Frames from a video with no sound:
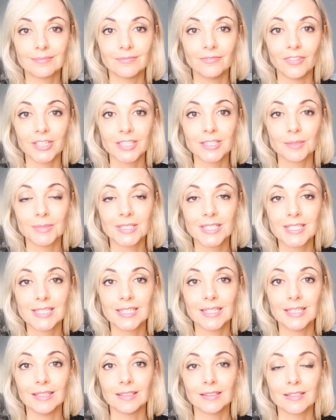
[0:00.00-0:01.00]
vitamin
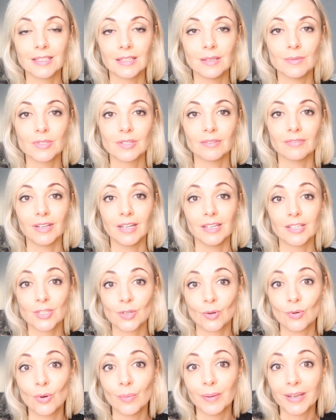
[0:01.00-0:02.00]
C in terms of
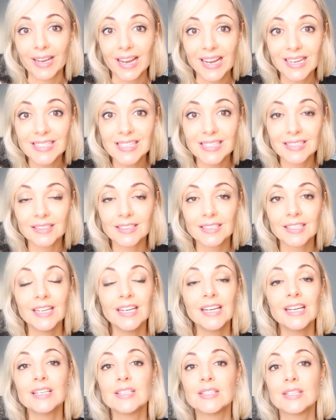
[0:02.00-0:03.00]
ascorbic acid.
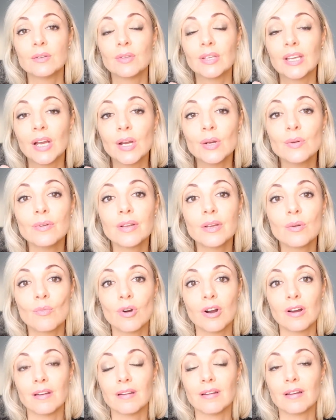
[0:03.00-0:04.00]
So the only
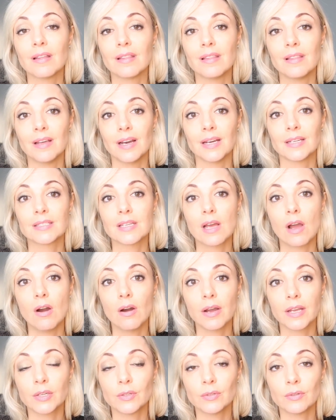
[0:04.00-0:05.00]
one that
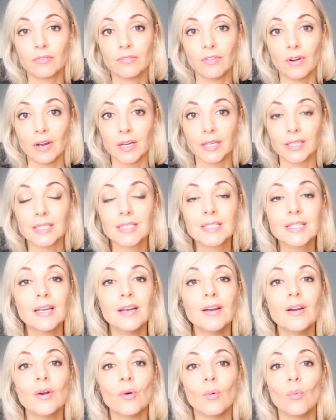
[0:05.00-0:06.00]
I could find
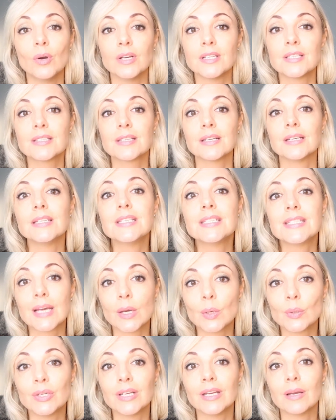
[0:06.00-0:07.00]
was
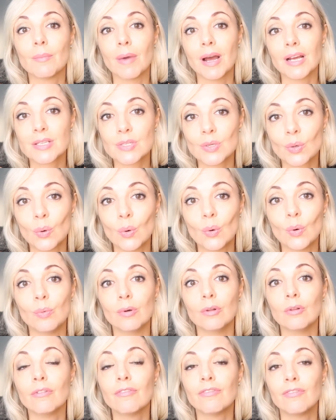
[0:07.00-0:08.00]
sodium
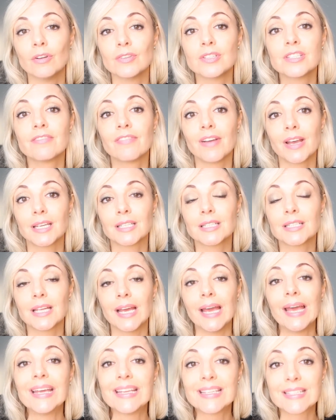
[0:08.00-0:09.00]
ascorbyl phosphate,
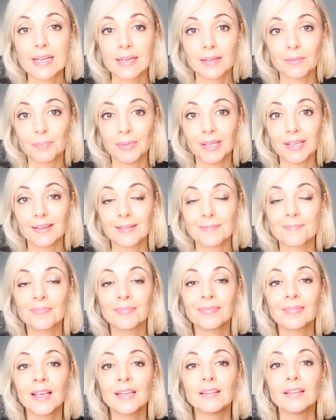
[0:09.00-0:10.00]
SAP.
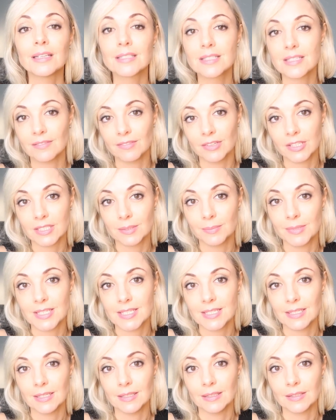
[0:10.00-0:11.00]
That's the vitamin C